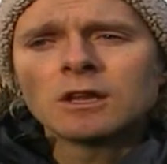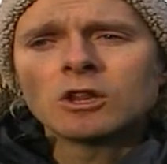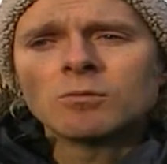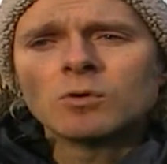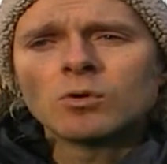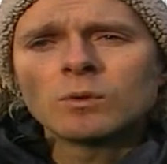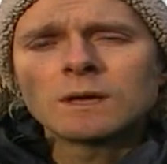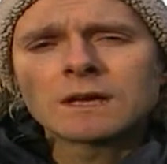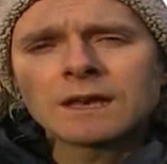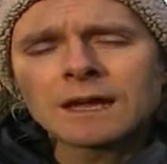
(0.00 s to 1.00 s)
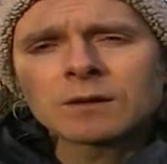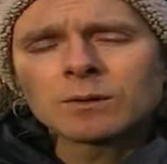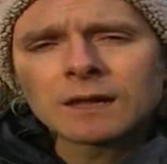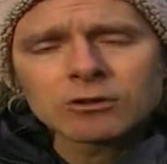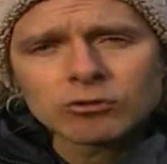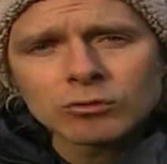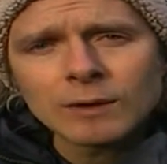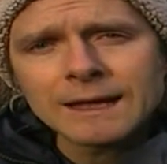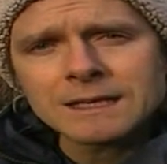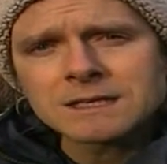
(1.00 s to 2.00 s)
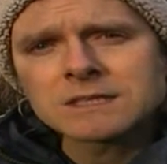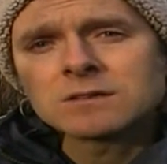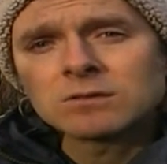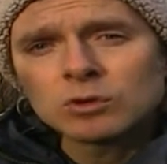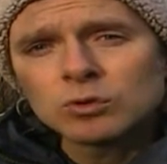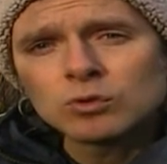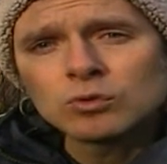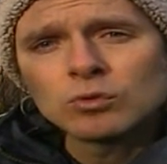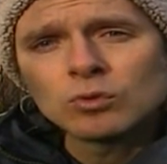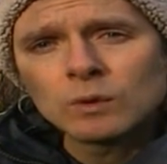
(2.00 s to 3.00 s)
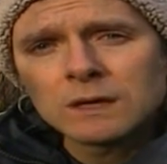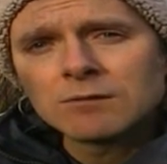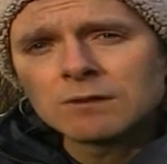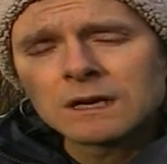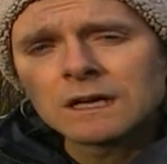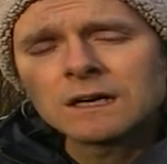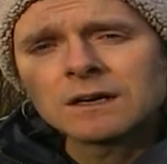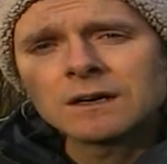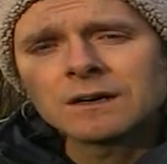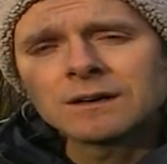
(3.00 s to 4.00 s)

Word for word: the more we connect with that true essence of who we really are.